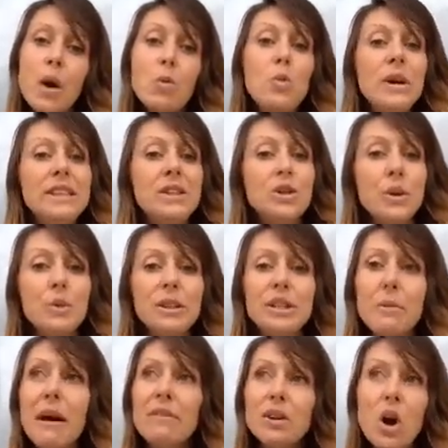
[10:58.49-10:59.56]
whizzed up with
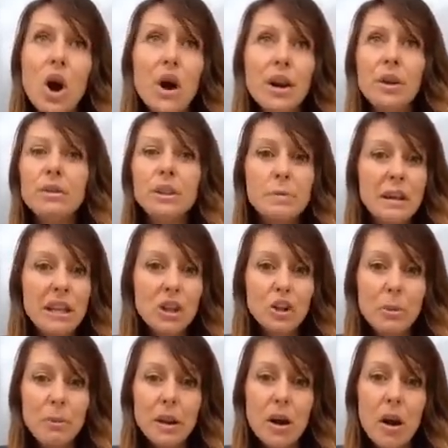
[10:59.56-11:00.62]
some avocado, spinach
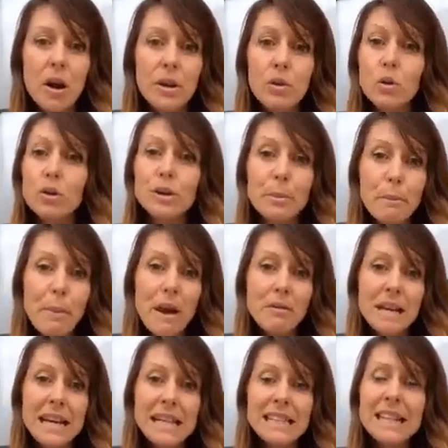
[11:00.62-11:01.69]
and banana or some
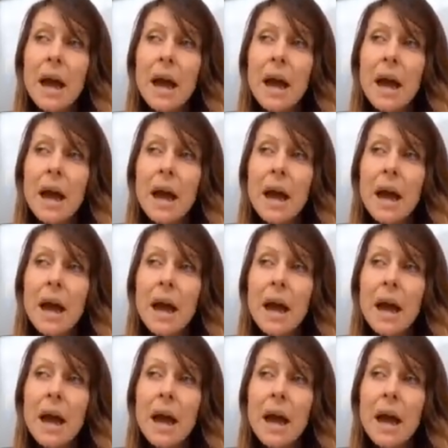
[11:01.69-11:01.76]
berries.